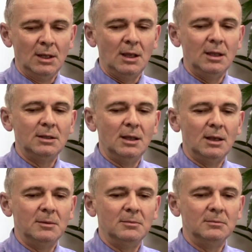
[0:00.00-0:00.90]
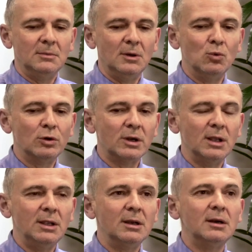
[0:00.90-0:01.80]
and I'm
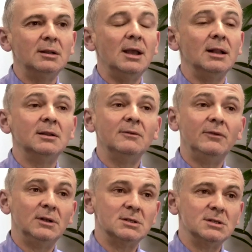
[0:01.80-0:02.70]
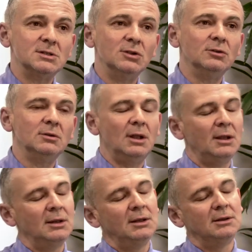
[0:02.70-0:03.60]
working here at the Health and Fitness Institute
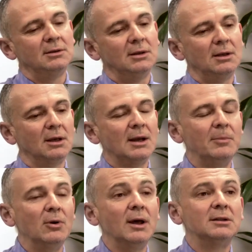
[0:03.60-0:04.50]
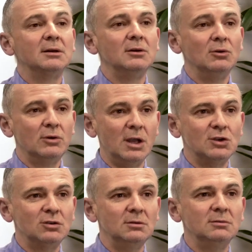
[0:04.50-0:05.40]
and in a couple other
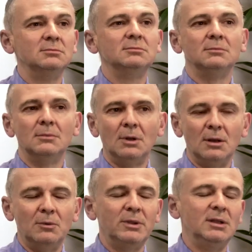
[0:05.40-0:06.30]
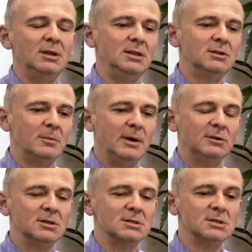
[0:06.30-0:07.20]
locations within the
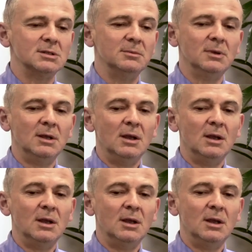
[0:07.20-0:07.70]
Intermountain system.